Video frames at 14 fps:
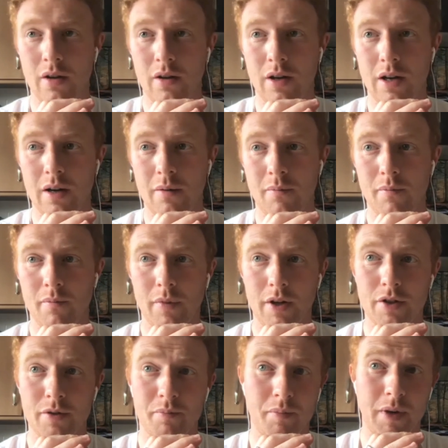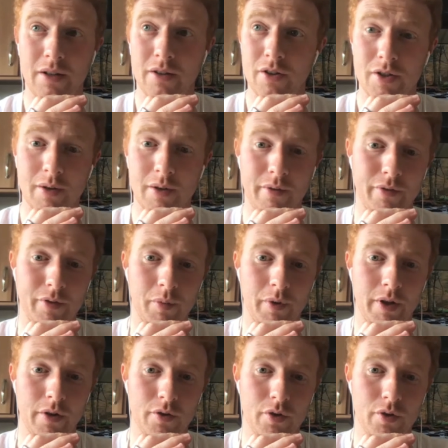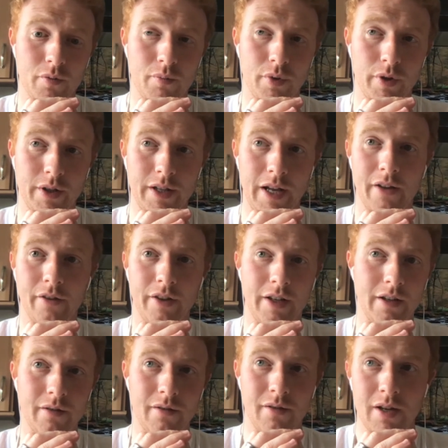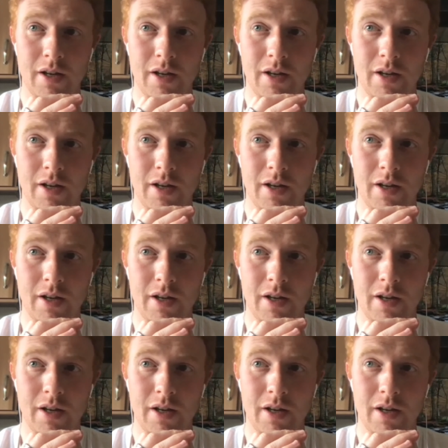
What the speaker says: I speak to some of the players who played in I-League, and